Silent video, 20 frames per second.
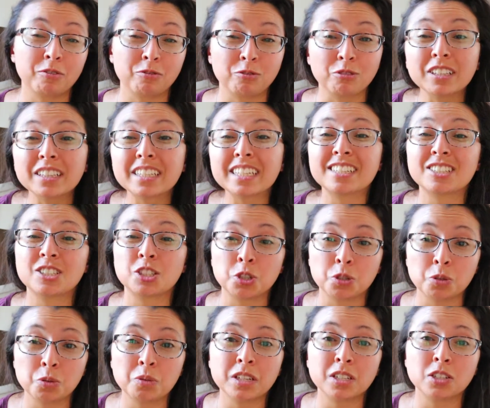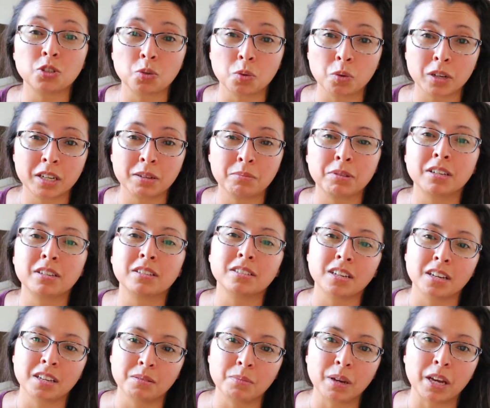really do enjoy being
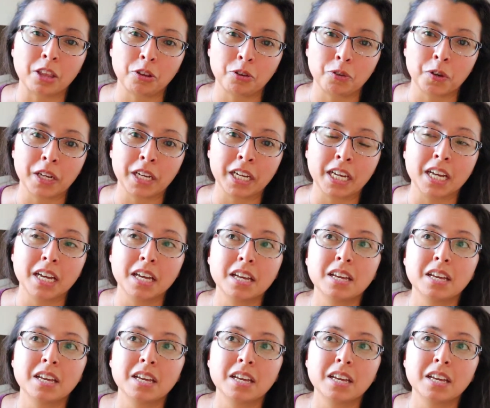done by 3